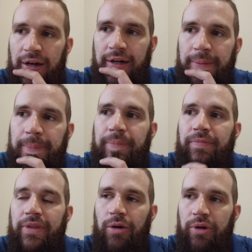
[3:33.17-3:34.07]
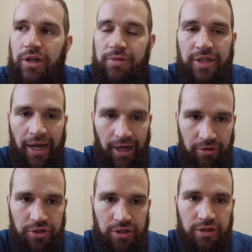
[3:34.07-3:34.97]
Now, when it comes to
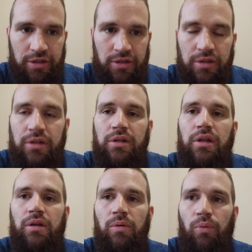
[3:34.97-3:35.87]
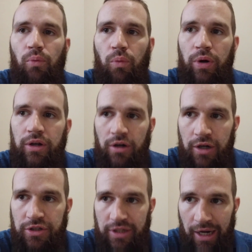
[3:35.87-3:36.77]
allergies, what
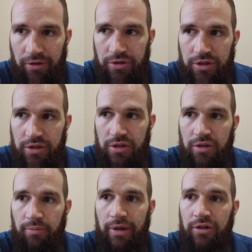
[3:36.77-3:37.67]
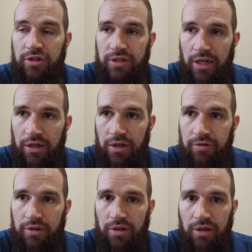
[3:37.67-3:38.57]
causes allergies? My understanding
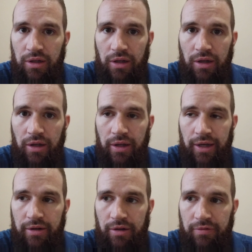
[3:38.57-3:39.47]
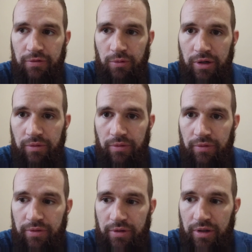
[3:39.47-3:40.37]
of it, and from what
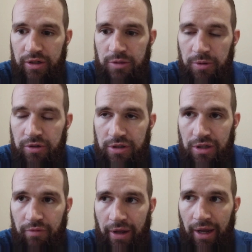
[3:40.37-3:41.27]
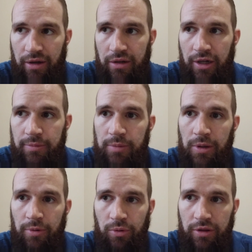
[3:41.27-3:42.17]
the experiences I've had in helping
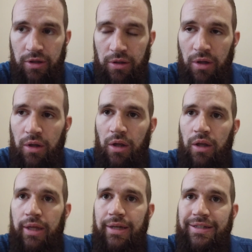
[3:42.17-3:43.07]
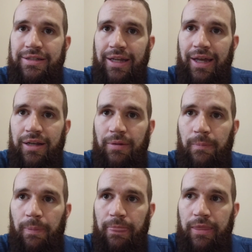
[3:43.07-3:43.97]
people with it, is that,